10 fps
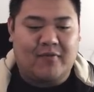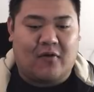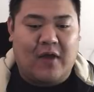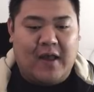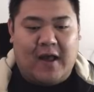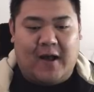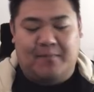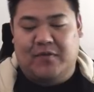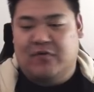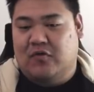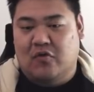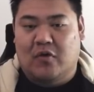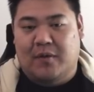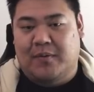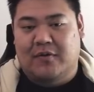So if you do
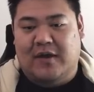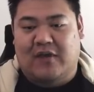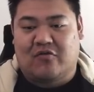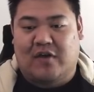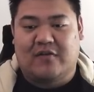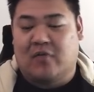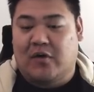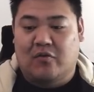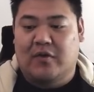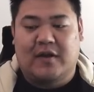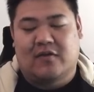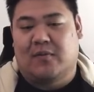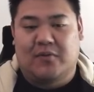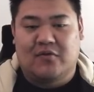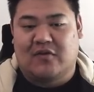want to build a strategy where you really get to
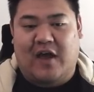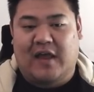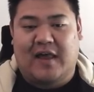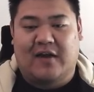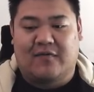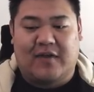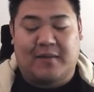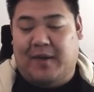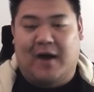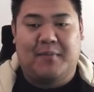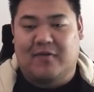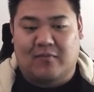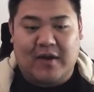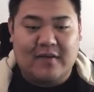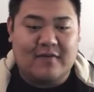abuse the hell out of like Bahamuts
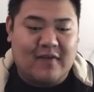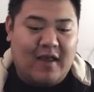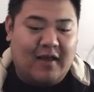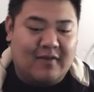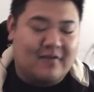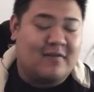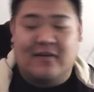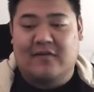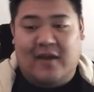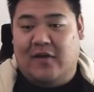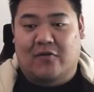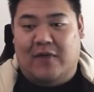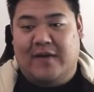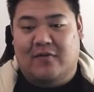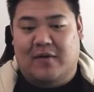and Raidens, this is a
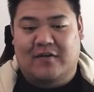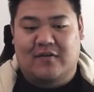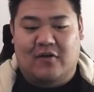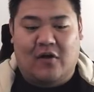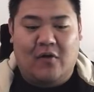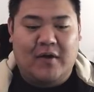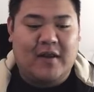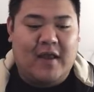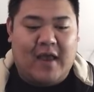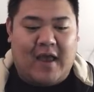great direction to go in.